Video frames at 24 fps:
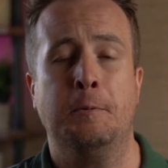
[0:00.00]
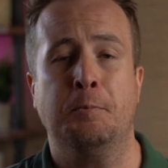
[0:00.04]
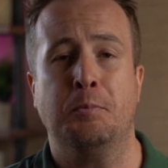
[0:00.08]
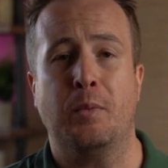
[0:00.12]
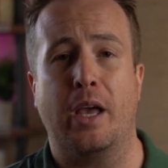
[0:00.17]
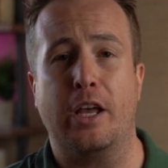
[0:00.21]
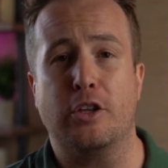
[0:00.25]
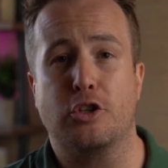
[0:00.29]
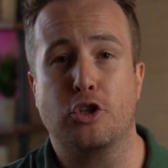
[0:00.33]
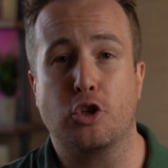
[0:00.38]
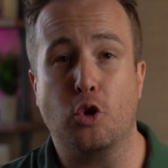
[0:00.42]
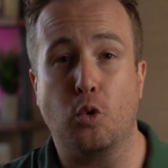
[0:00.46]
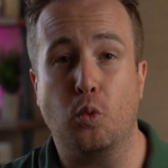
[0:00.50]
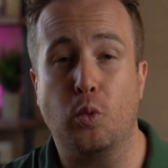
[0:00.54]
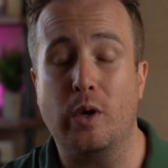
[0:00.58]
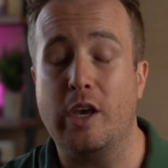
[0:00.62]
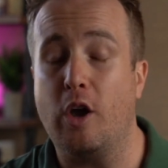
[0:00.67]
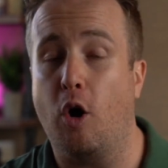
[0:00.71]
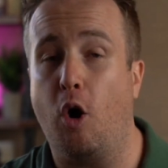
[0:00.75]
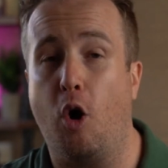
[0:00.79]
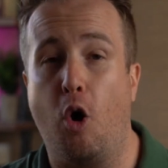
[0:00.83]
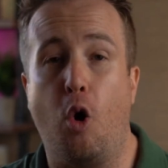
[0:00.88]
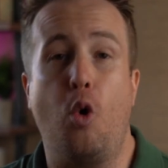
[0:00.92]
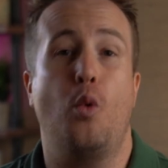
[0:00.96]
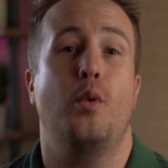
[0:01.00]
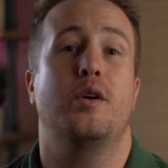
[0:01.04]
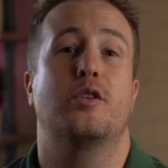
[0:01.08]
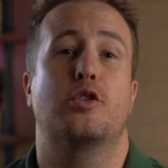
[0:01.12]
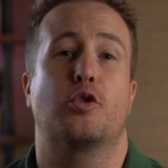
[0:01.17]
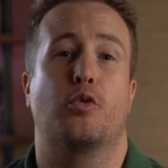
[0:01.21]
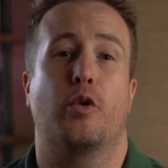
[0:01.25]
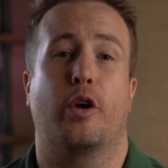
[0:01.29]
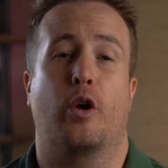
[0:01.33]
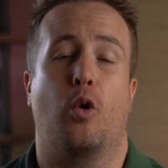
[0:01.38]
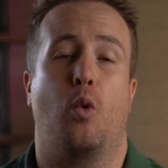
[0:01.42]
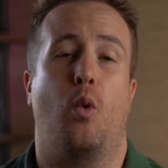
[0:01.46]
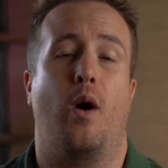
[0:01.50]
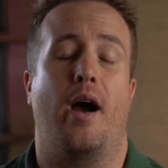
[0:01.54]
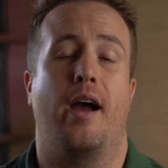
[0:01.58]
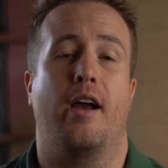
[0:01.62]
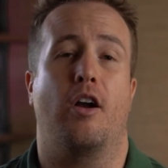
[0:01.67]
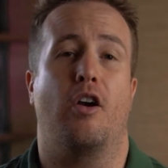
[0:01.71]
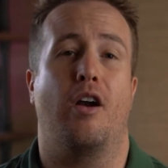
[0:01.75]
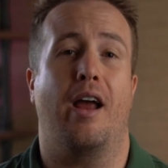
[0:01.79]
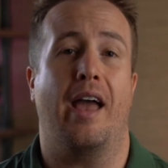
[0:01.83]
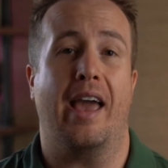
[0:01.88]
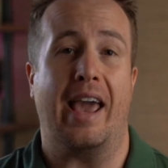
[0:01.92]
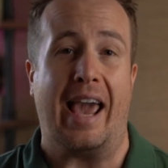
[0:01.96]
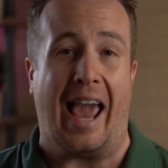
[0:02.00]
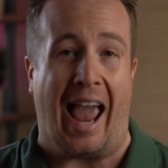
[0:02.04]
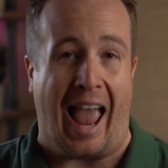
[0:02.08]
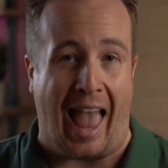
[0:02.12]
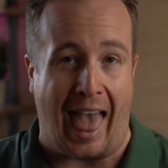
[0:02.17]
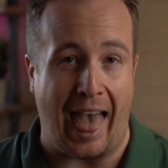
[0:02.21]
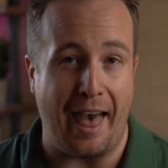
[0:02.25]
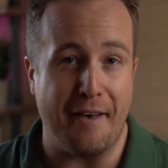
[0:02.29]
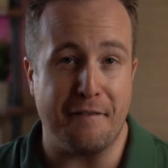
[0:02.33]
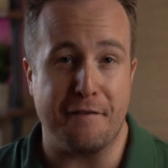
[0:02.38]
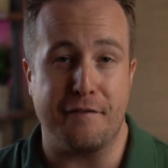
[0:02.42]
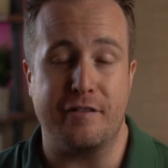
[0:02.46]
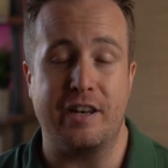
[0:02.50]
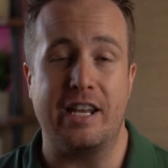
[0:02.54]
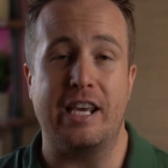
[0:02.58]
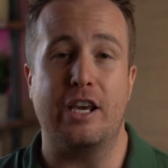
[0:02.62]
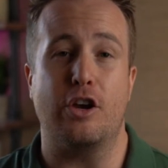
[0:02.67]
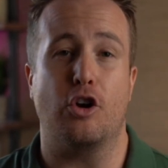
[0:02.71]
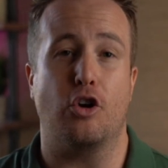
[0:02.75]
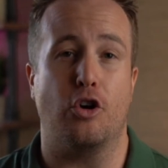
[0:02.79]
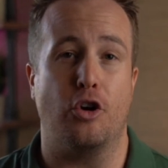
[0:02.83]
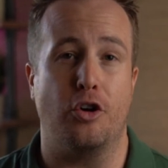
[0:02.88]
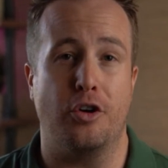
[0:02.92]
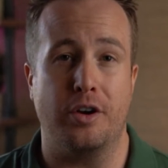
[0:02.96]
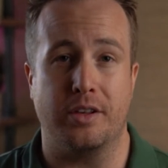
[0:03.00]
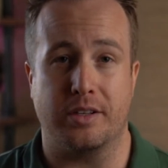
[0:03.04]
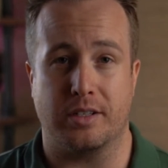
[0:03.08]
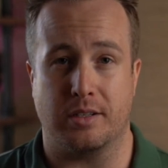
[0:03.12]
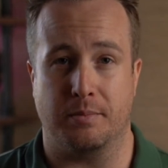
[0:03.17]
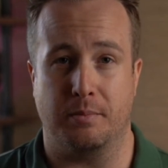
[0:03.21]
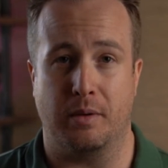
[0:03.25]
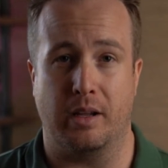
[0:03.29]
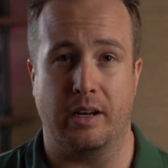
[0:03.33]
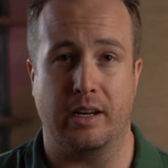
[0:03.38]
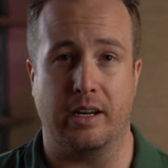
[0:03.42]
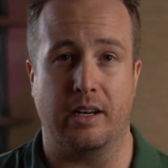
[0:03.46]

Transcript: And so we always require a hefty earnest money